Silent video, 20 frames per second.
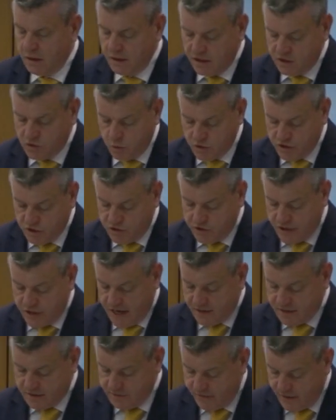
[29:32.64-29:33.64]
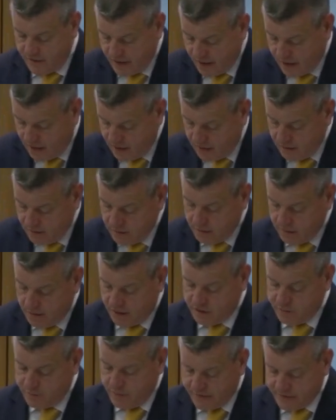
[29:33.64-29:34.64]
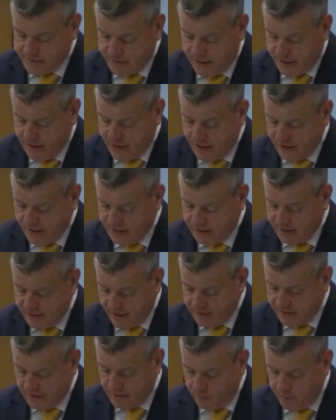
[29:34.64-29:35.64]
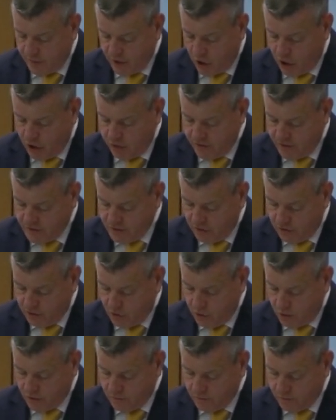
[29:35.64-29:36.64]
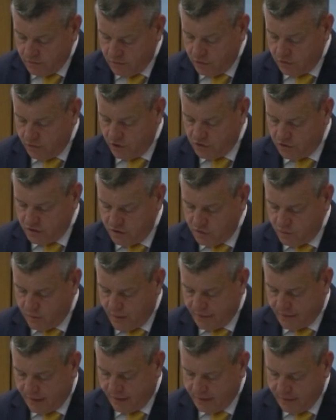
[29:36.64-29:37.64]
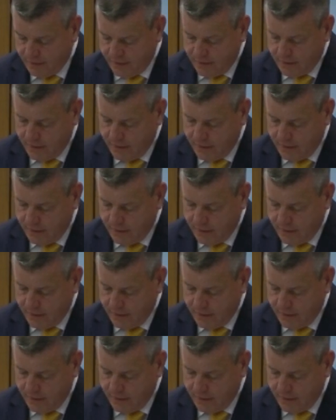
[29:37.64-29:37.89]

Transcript: This was addressed very explicitly and in detail by our divisional court in 2020